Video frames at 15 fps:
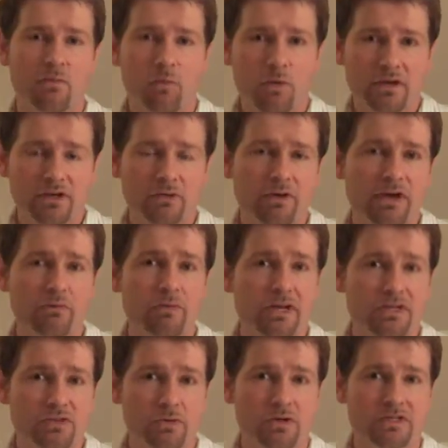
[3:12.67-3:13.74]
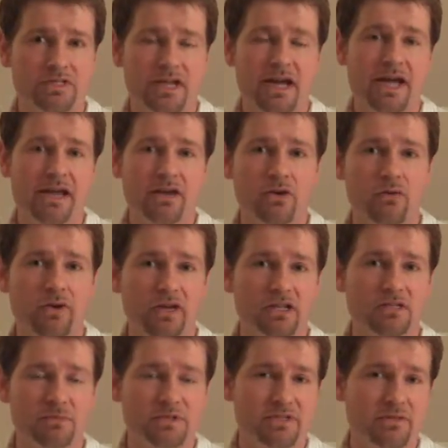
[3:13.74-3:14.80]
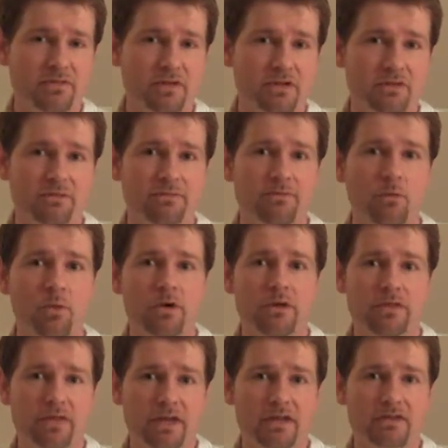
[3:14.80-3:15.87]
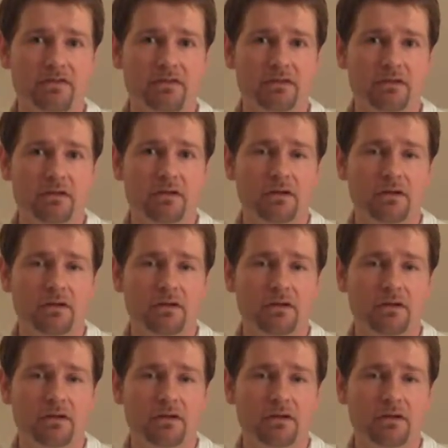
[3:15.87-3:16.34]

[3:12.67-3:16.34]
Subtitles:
One great resource that I created specifically for this